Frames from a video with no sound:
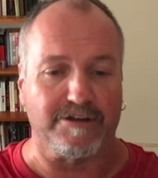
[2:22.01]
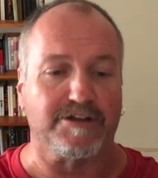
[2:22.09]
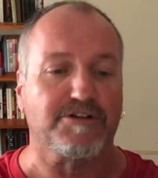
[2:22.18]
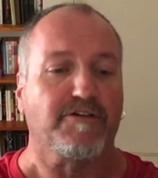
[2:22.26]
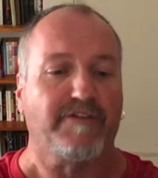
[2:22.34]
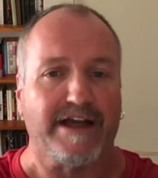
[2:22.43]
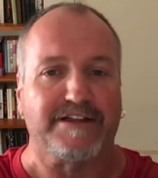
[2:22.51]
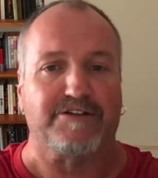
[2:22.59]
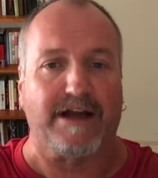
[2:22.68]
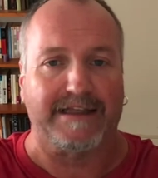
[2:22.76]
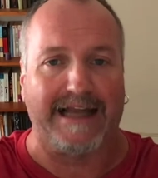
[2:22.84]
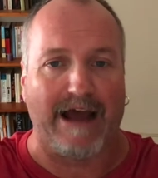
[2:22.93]
sort of
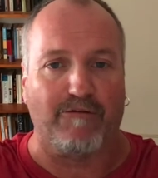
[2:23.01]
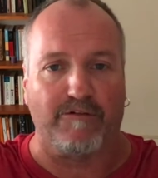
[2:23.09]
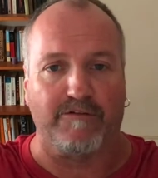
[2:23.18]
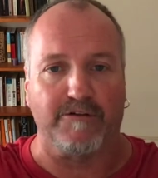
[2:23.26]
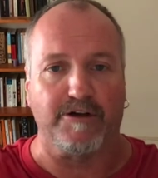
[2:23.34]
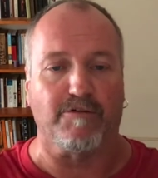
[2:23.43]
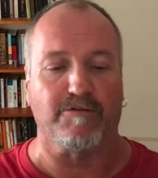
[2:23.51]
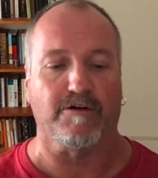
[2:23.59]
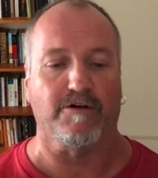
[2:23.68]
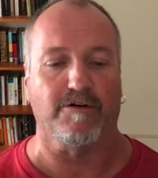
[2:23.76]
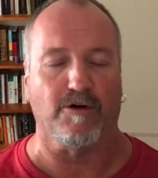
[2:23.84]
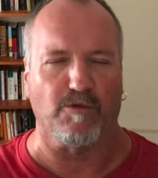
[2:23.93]
extracted out,
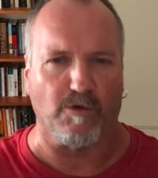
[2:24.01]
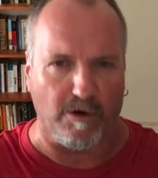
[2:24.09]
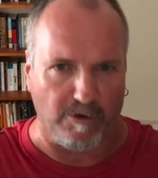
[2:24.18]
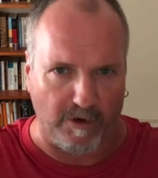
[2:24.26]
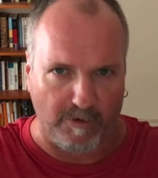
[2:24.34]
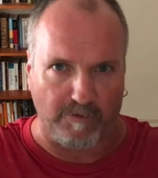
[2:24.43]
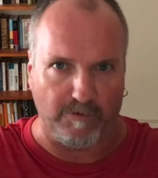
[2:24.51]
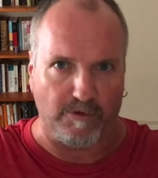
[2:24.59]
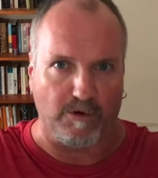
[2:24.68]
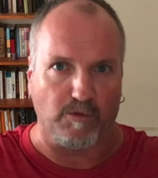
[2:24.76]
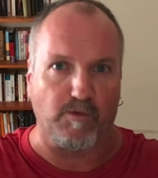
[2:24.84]
or